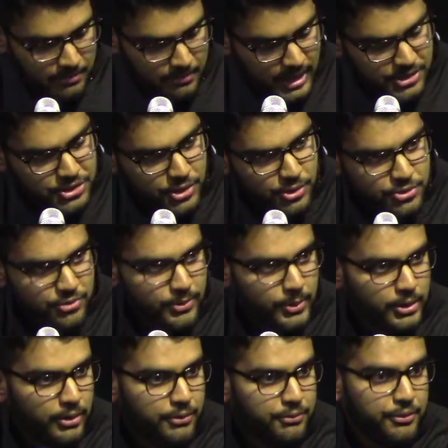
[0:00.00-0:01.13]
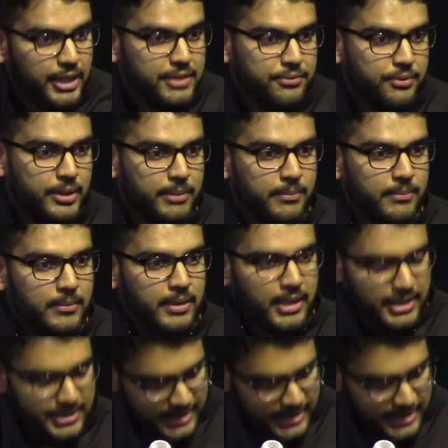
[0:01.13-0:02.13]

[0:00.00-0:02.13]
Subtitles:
my children will go and fight for him.